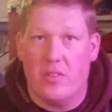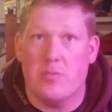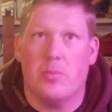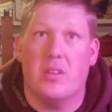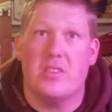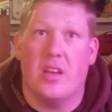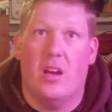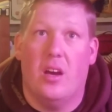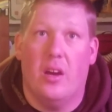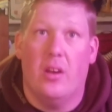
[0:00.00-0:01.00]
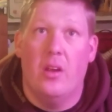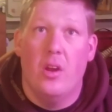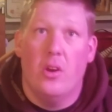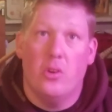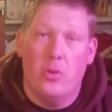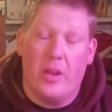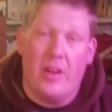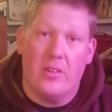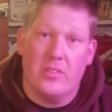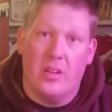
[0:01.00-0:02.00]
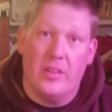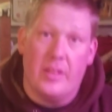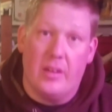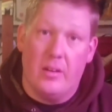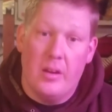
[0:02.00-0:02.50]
plus root hairs on there.